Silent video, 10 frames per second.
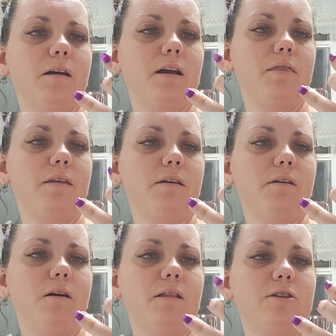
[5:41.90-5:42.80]
I
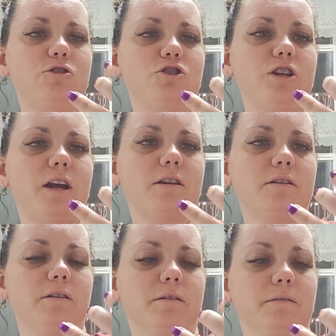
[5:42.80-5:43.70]
think I'll
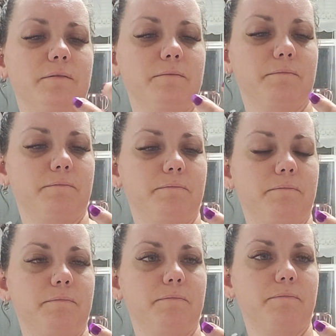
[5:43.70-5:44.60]
inject
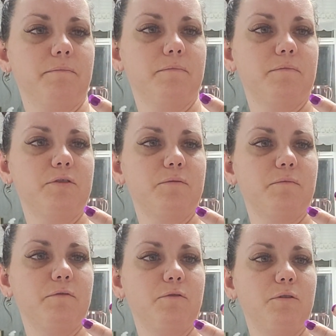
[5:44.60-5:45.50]

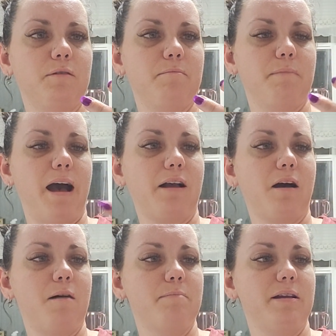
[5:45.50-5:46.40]
some fluid back
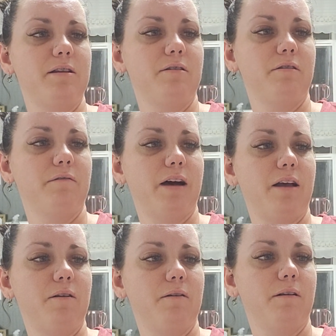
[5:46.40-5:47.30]
up into the
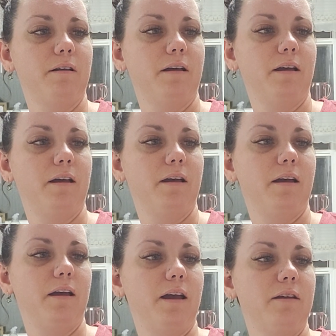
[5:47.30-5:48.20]
vial
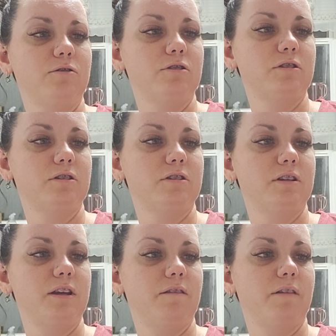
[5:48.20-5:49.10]
and just
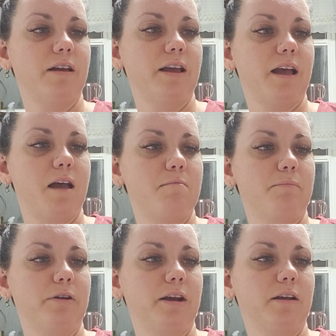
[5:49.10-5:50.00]
see if I can't
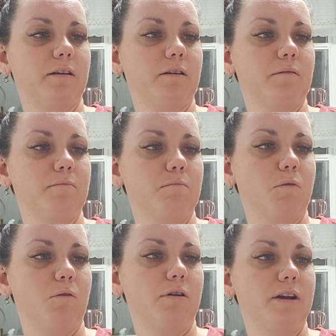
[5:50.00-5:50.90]
bring
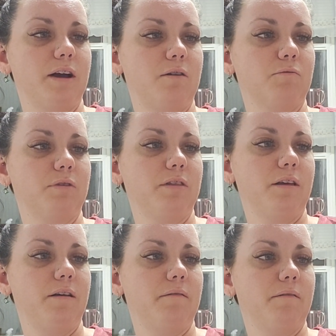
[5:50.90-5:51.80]
more down with
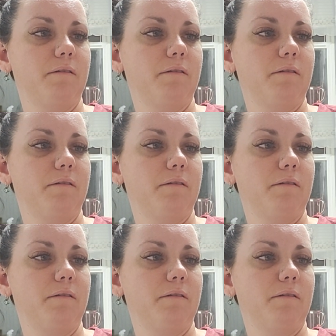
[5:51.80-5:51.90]
it.